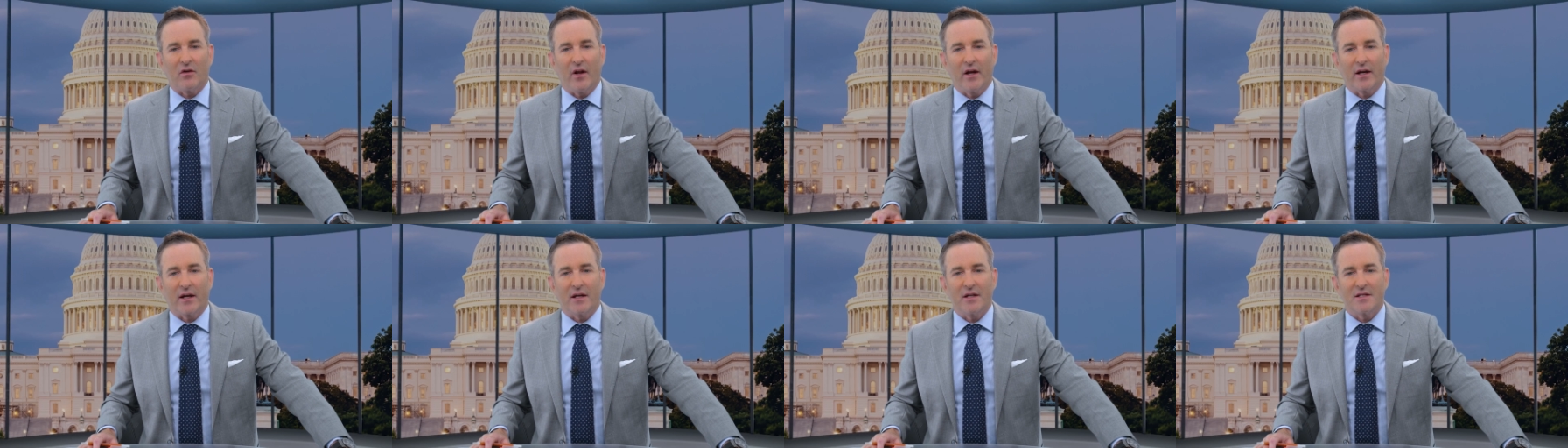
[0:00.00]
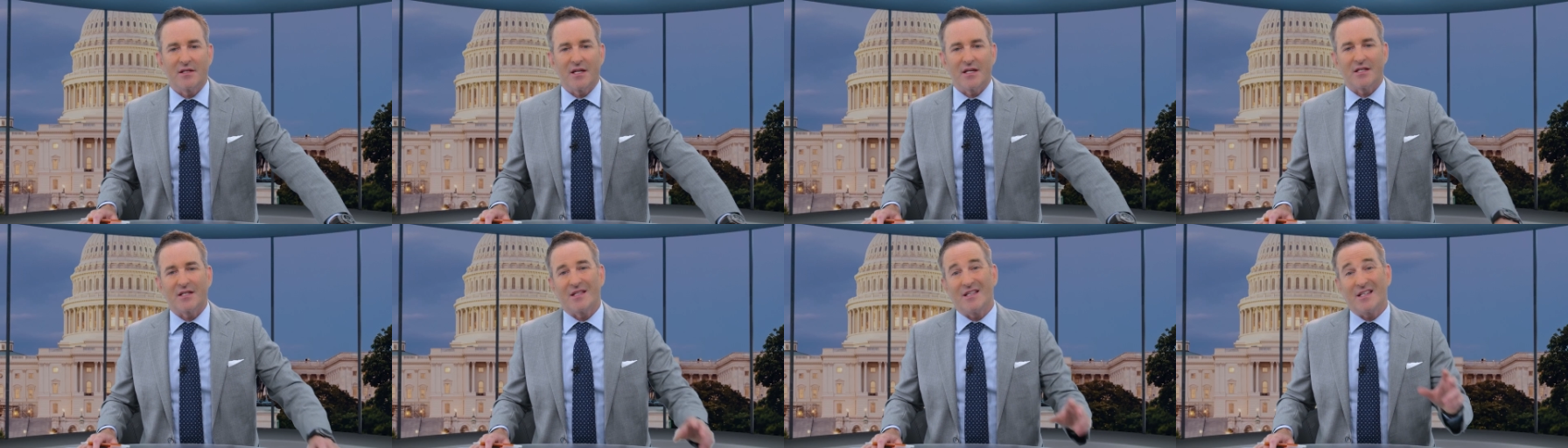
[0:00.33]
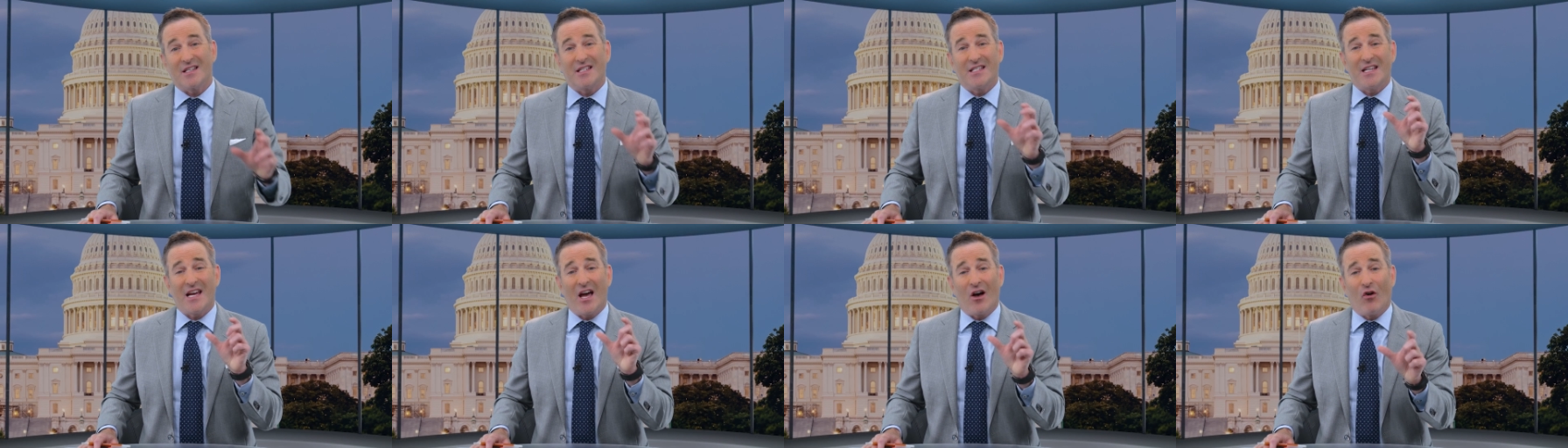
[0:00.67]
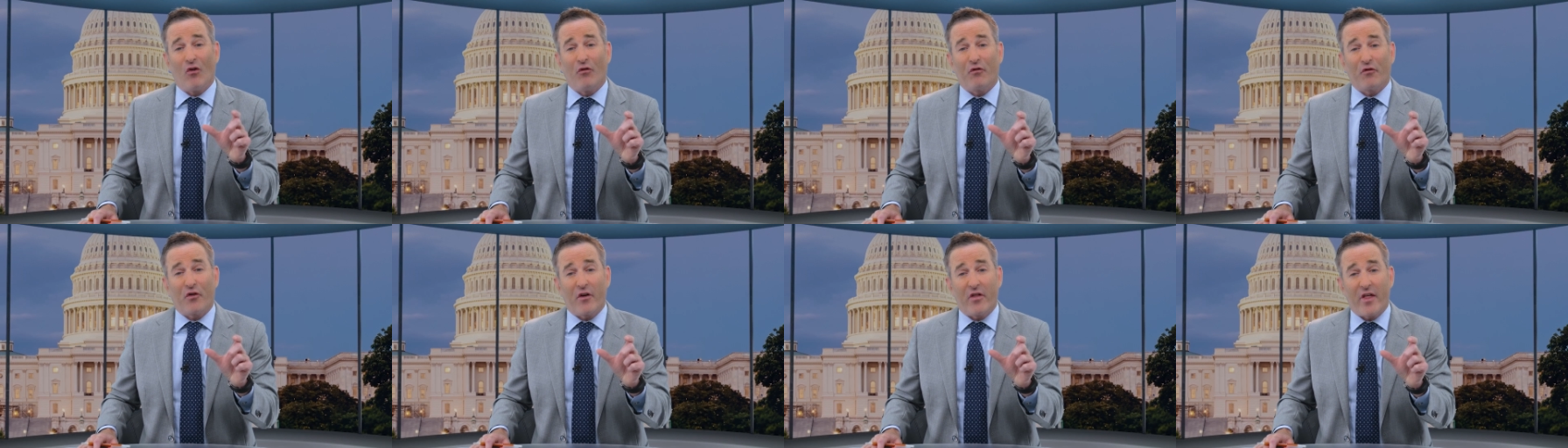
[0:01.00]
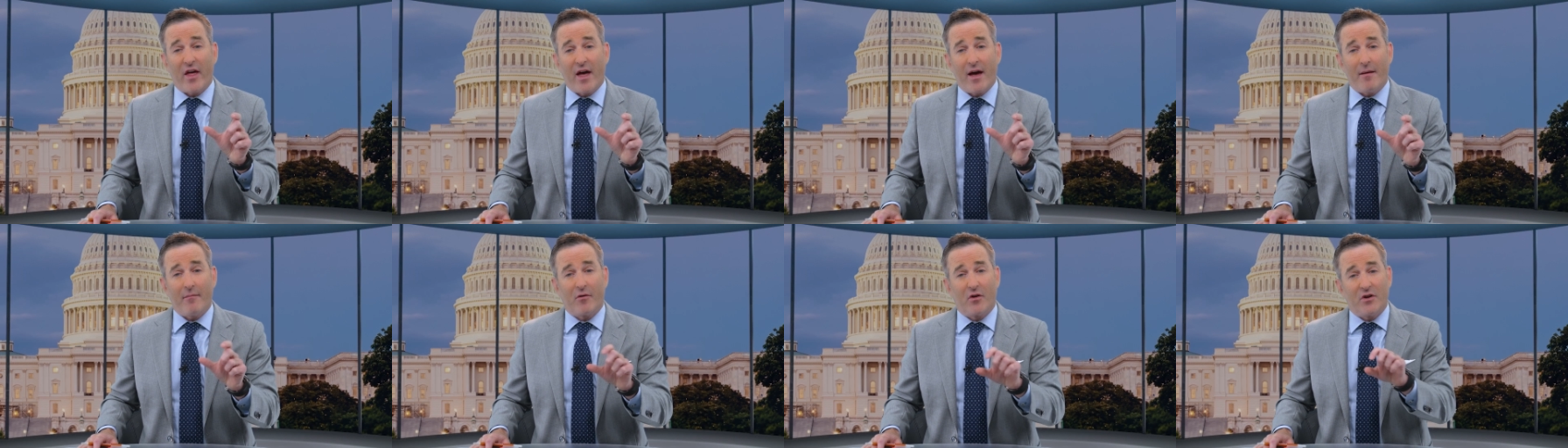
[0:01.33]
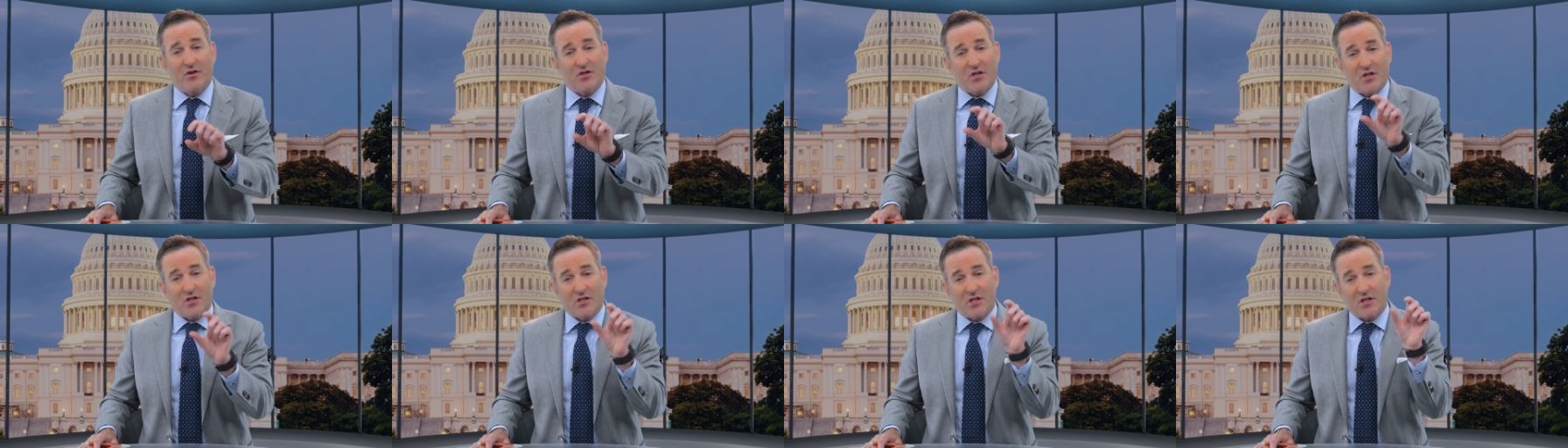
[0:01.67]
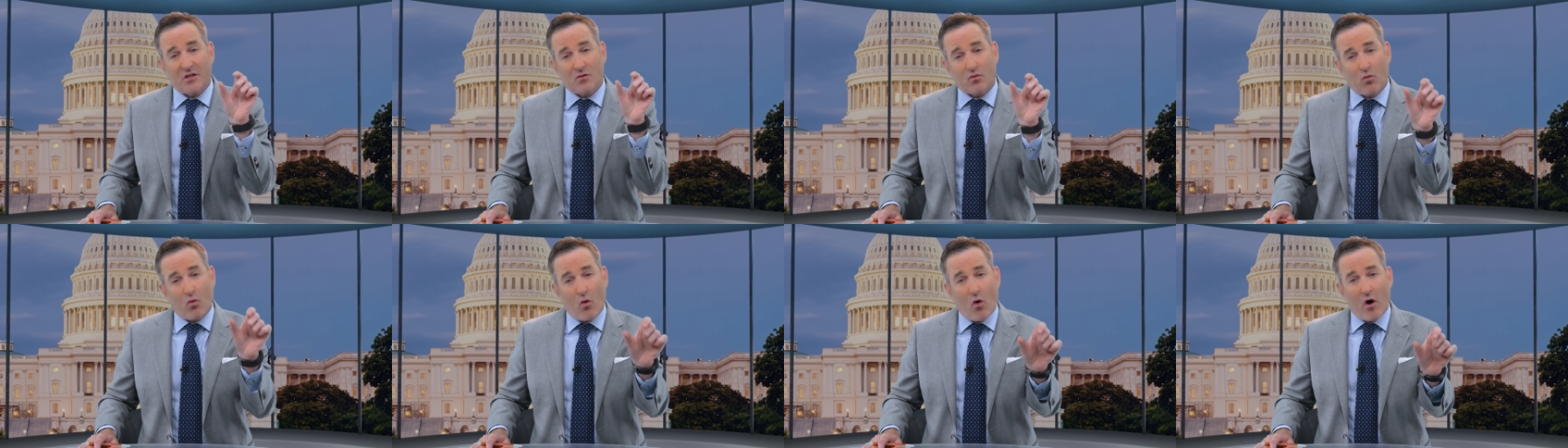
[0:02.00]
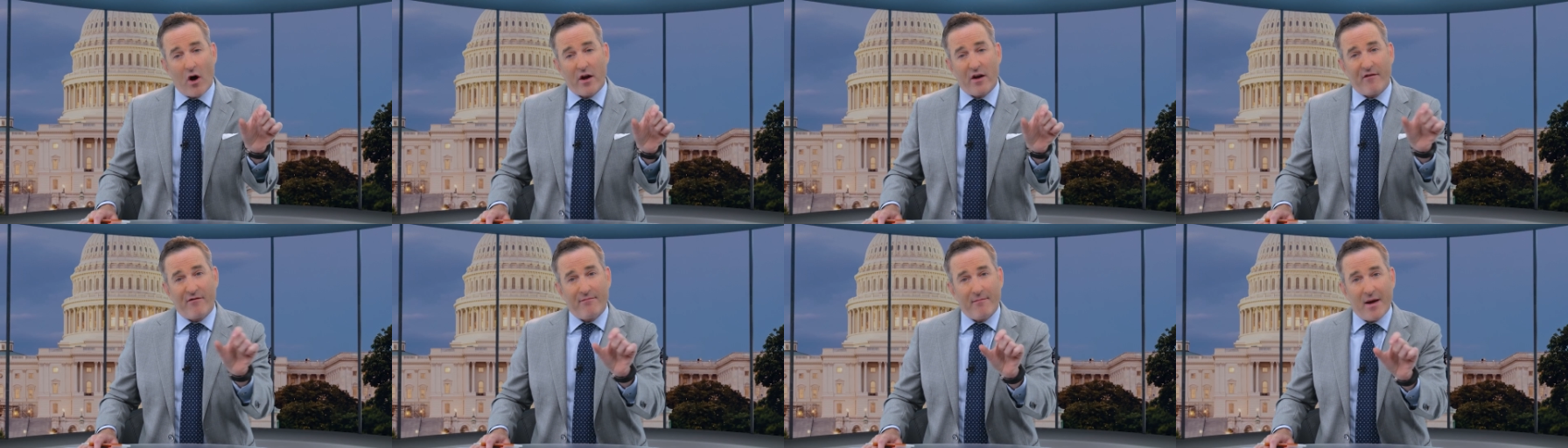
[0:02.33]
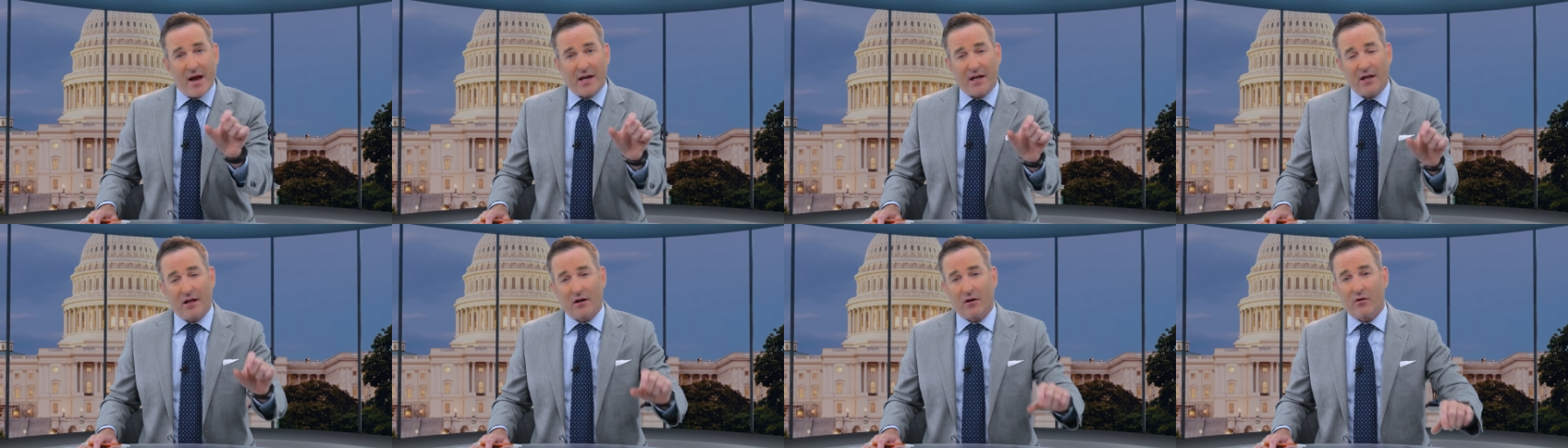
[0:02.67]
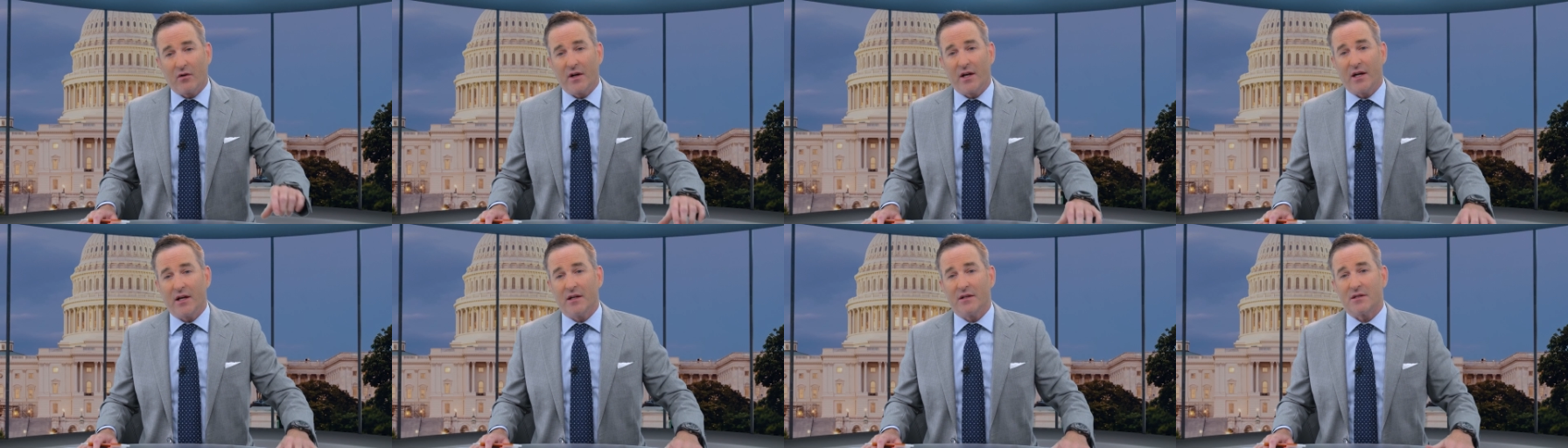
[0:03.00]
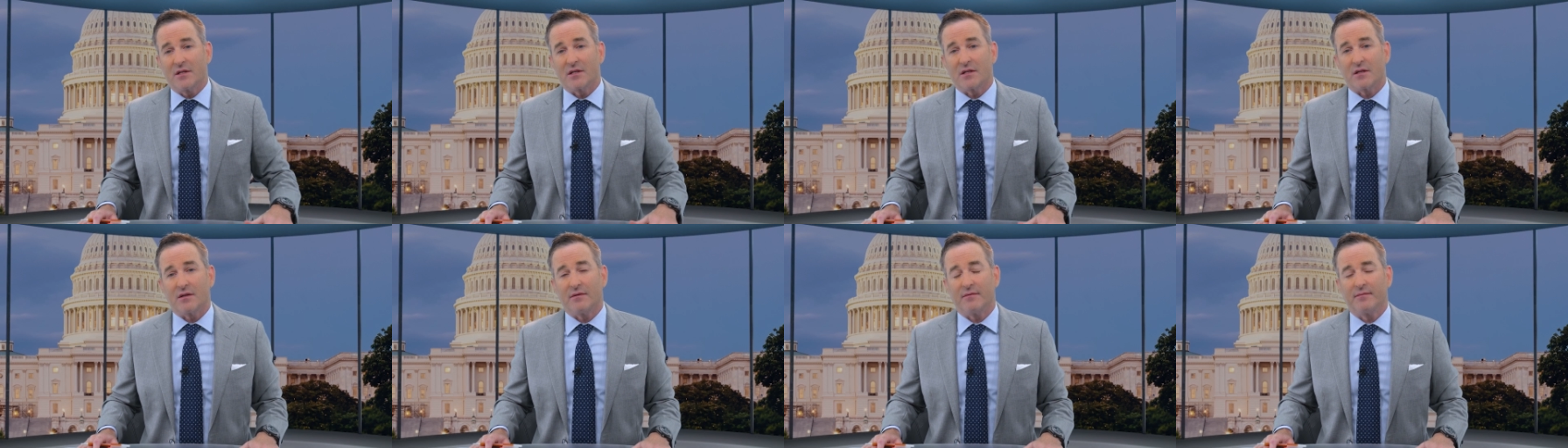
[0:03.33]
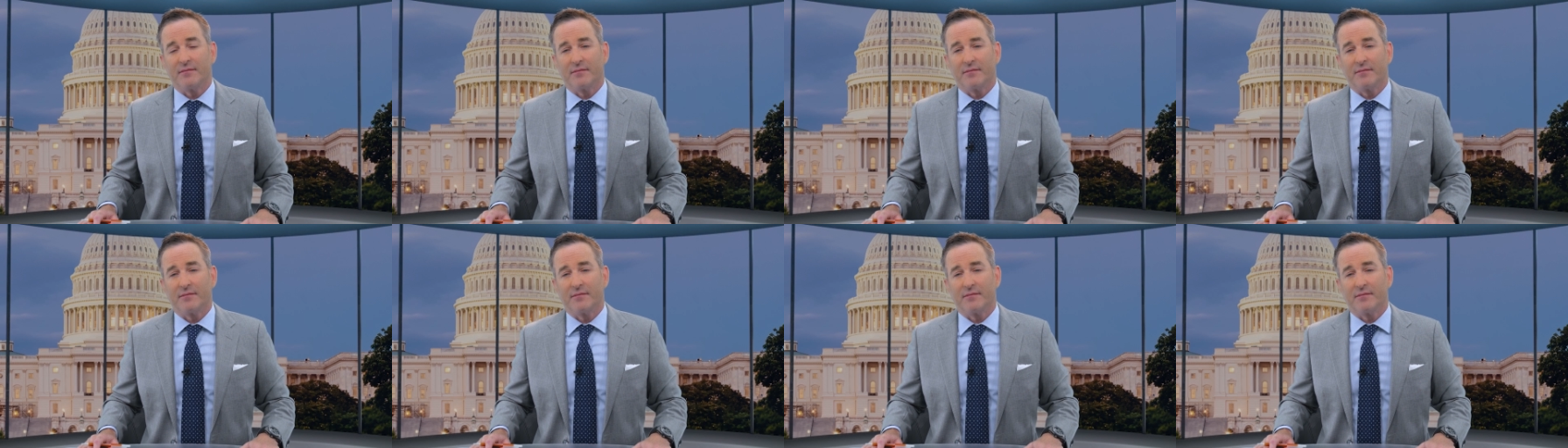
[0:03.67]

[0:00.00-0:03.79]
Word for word: Like, is this the tell for them, or is this just one of many ingredients?